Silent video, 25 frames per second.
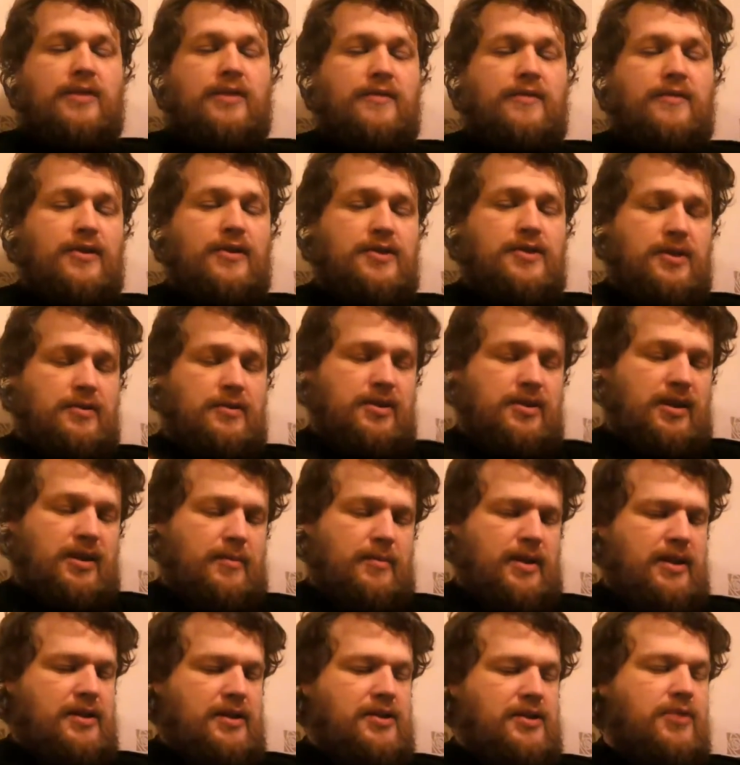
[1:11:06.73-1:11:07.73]
advise you, Tim,
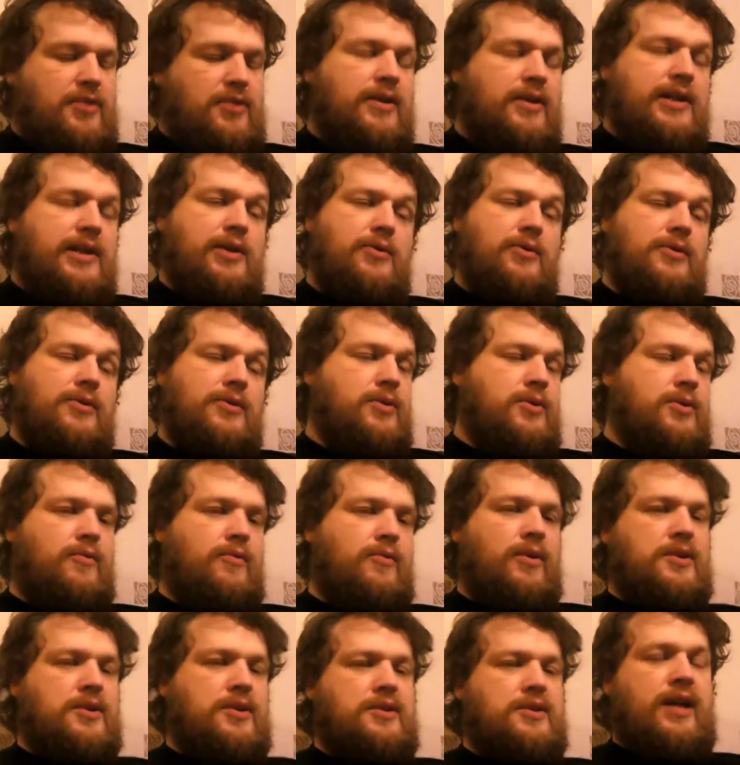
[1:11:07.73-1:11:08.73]
and you really ought to have
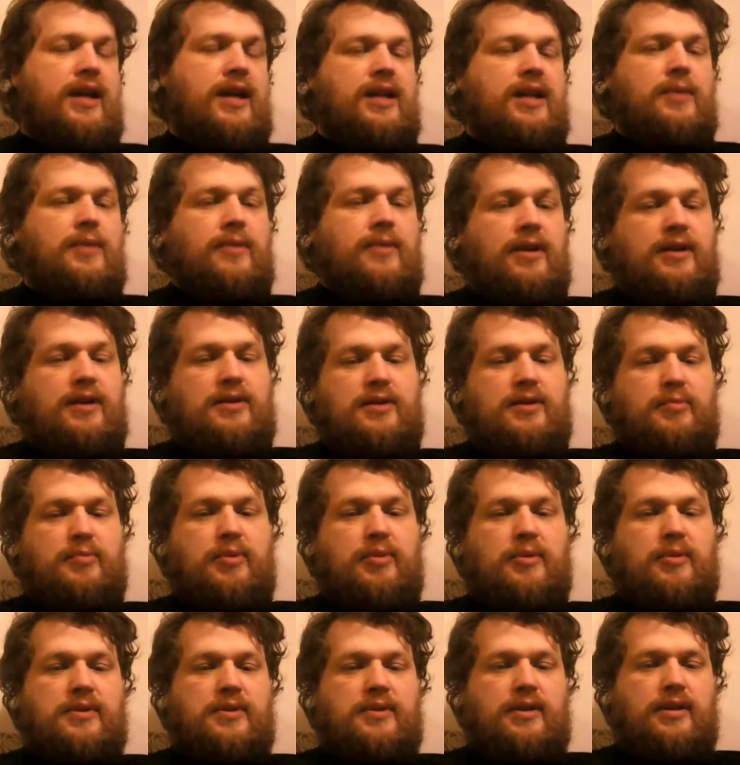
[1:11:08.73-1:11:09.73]
watched it anyway,
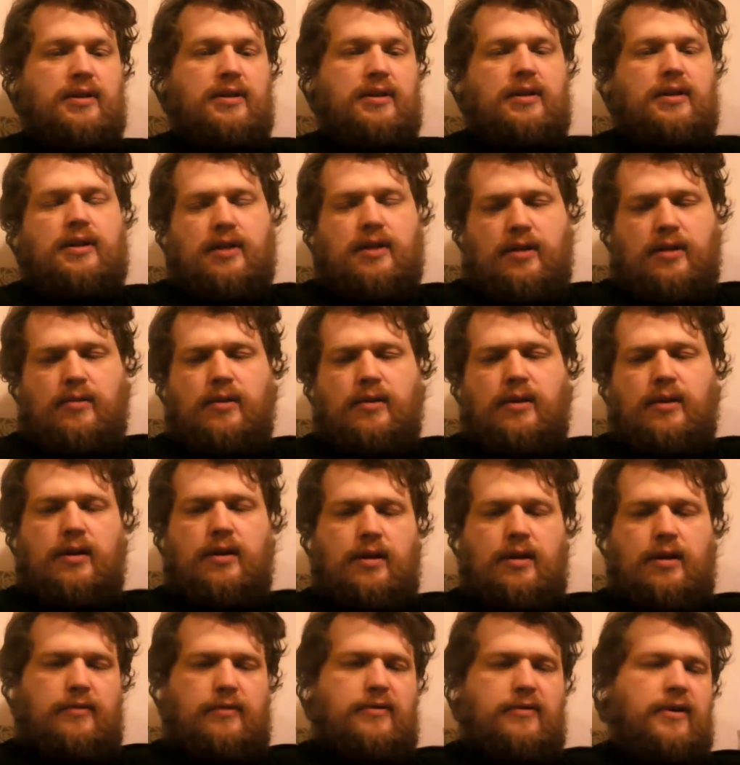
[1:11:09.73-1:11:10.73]
supporting, you know,
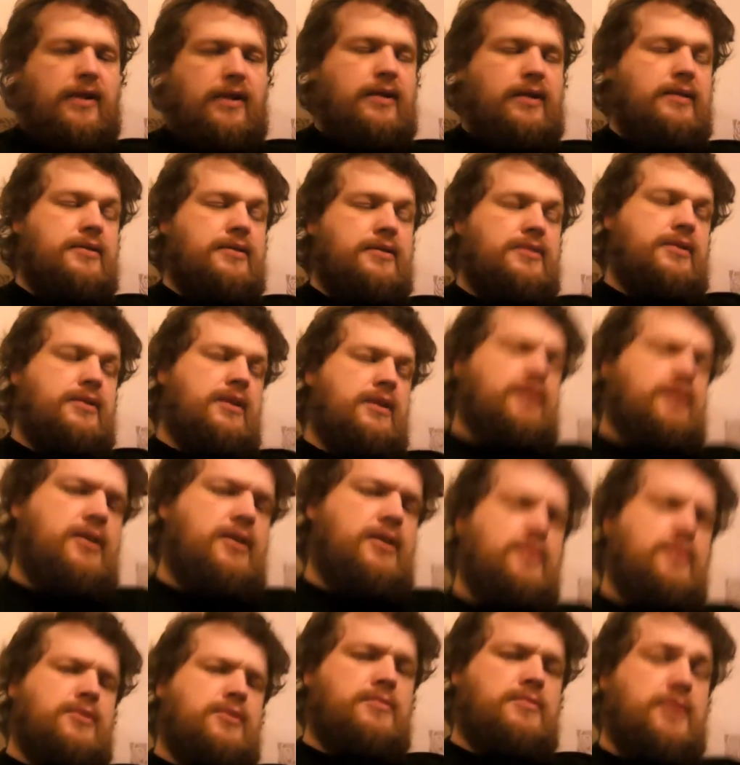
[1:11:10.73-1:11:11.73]
a friend's
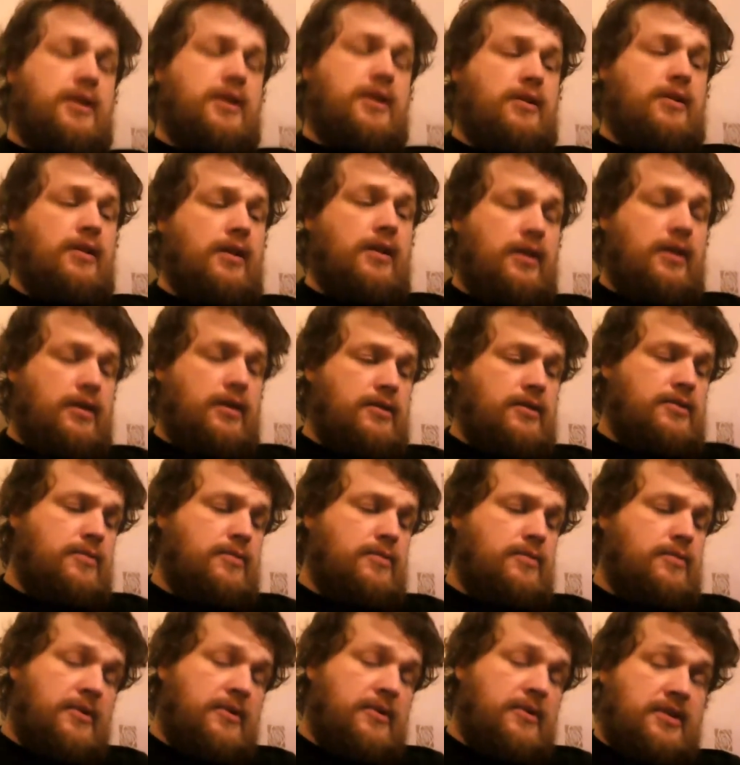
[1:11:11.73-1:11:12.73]
YouTube channel. You should
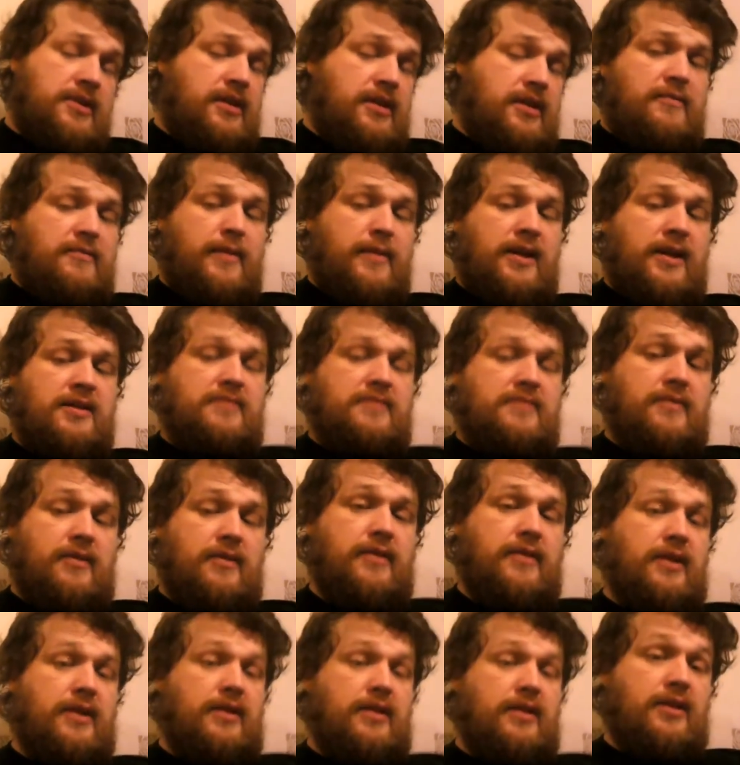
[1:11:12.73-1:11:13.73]
watch my Descent of Manosphere
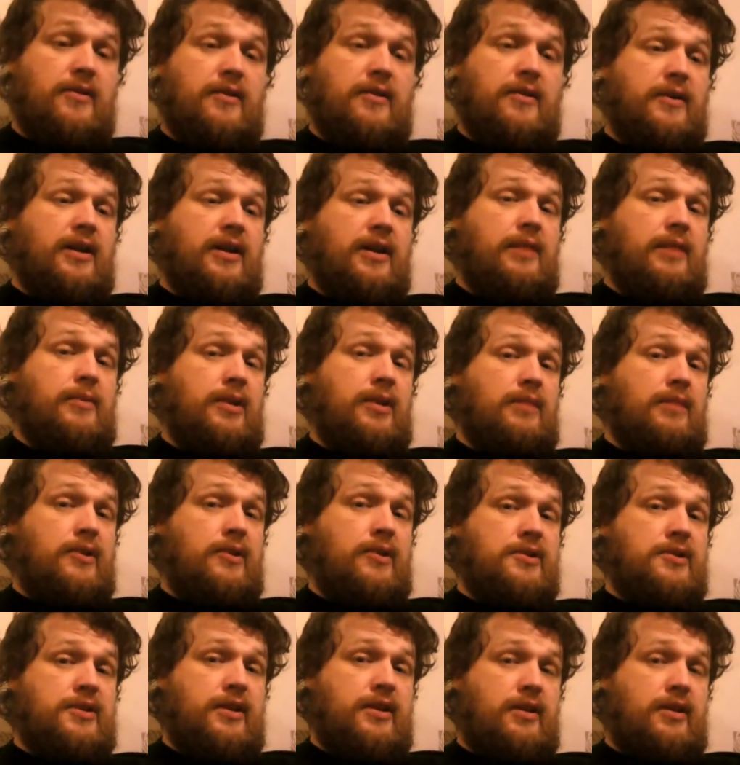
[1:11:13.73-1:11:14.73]
video, available on my
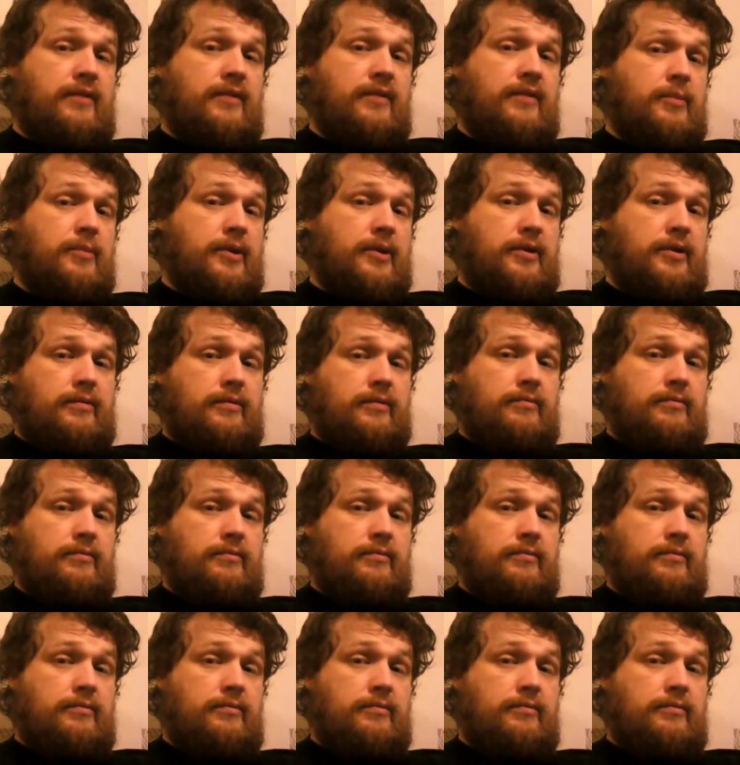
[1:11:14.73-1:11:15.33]
channel, everybody.